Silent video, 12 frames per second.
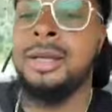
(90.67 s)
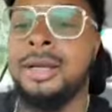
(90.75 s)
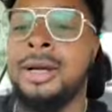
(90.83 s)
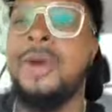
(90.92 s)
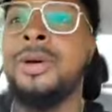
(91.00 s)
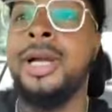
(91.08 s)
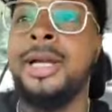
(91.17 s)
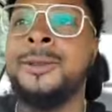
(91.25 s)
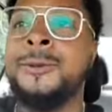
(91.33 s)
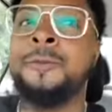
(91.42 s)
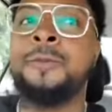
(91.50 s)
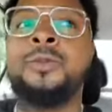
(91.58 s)
Okay.
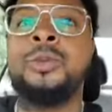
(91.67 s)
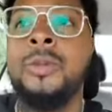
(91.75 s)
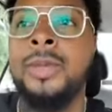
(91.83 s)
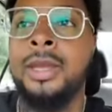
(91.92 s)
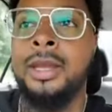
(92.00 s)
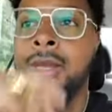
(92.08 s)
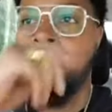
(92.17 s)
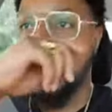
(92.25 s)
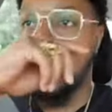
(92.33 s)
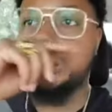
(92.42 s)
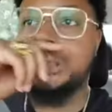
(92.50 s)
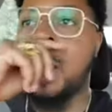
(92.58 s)

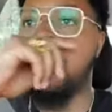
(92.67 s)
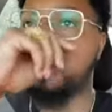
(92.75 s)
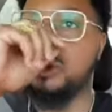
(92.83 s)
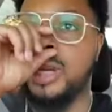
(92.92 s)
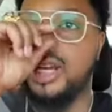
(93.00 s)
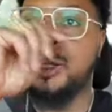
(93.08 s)
What's up with you, man?